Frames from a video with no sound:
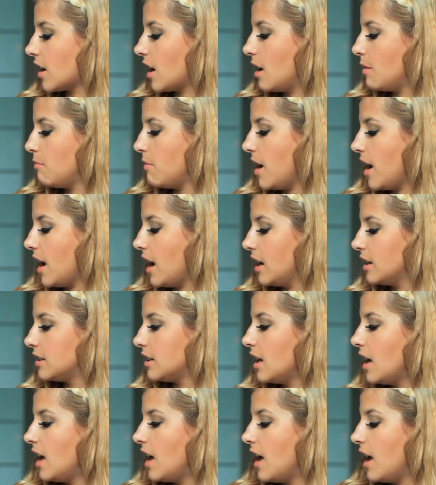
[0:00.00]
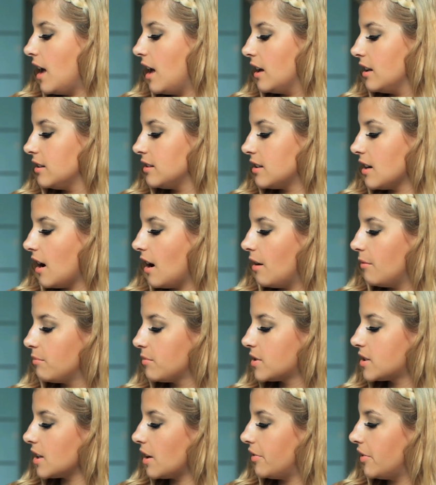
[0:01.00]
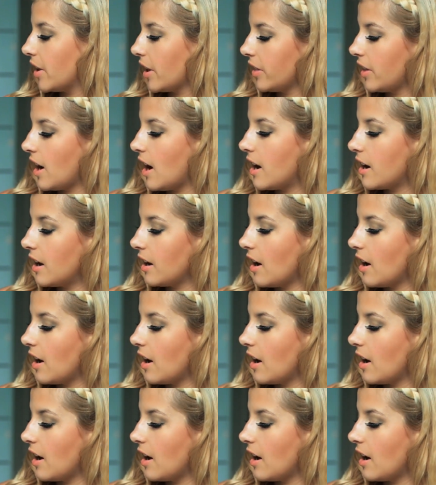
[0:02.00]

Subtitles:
that I made and stuff like that.